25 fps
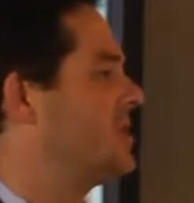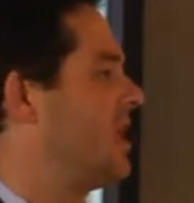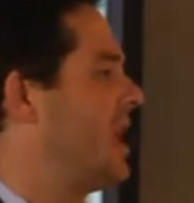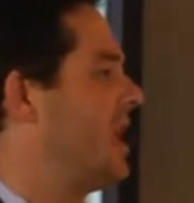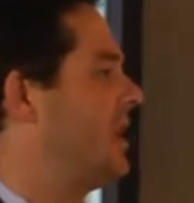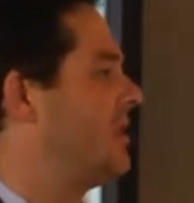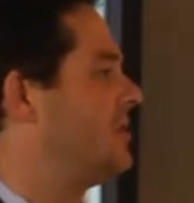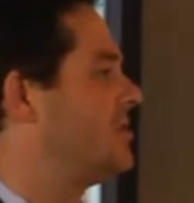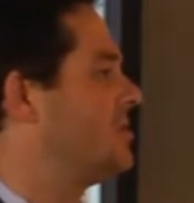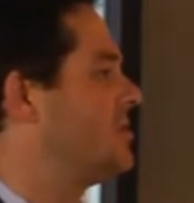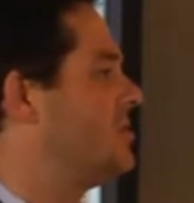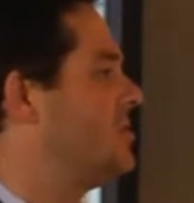
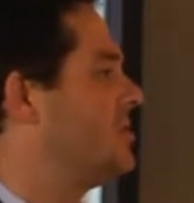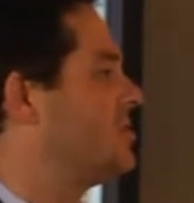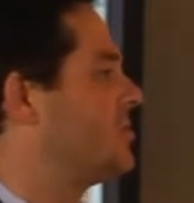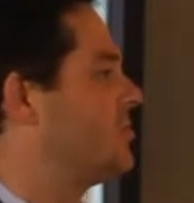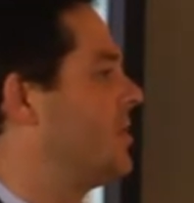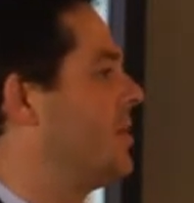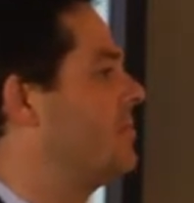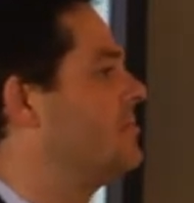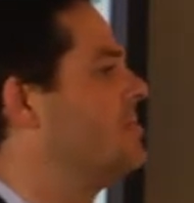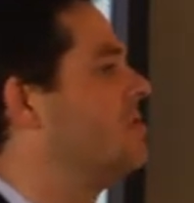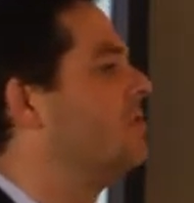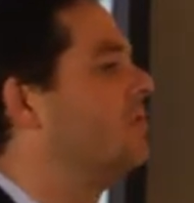that
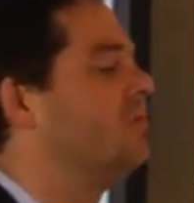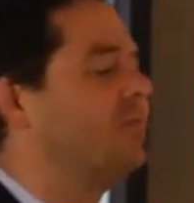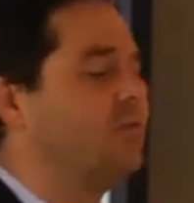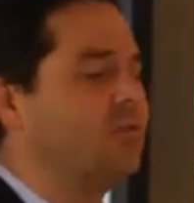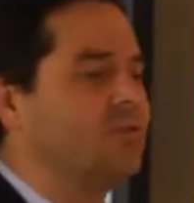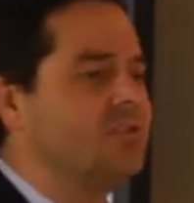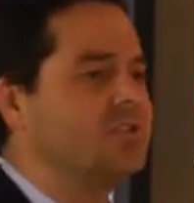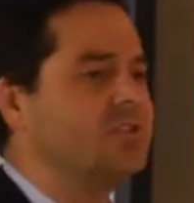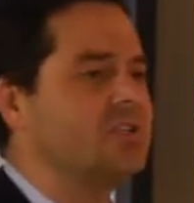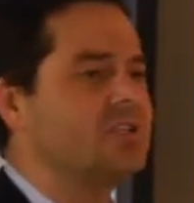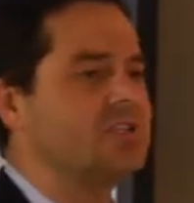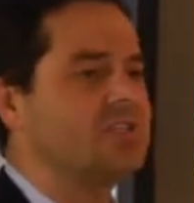disruptive
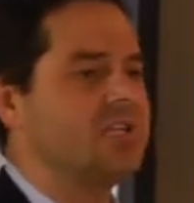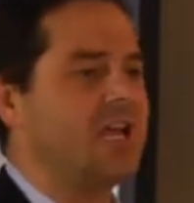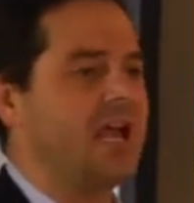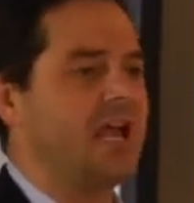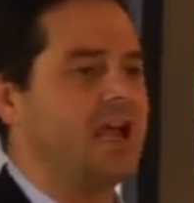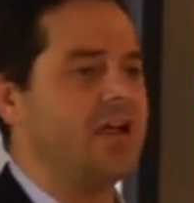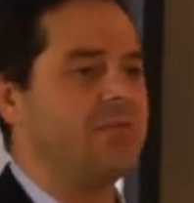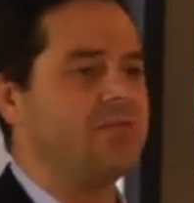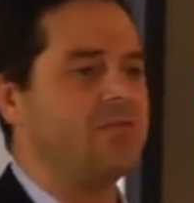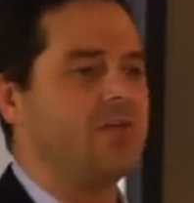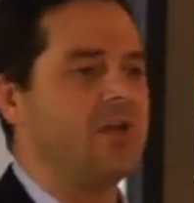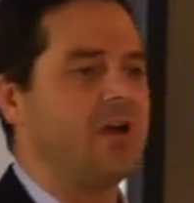forces
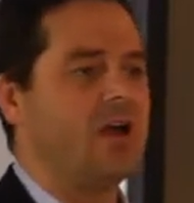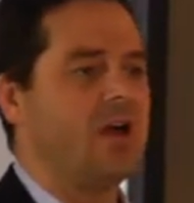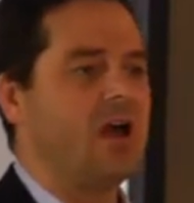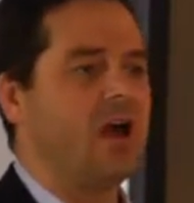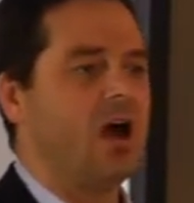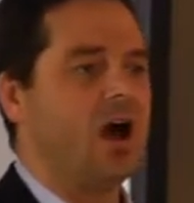have